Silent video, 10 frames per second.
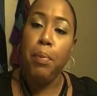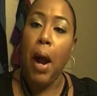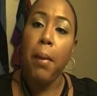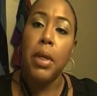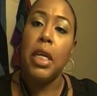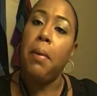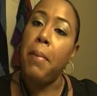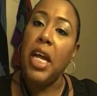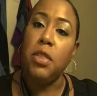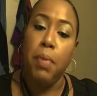probably could
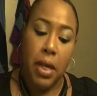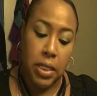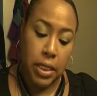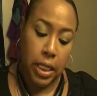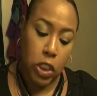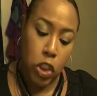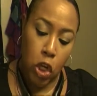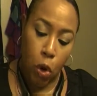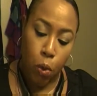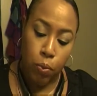match my skin
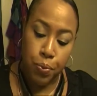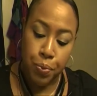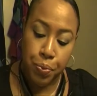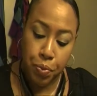tone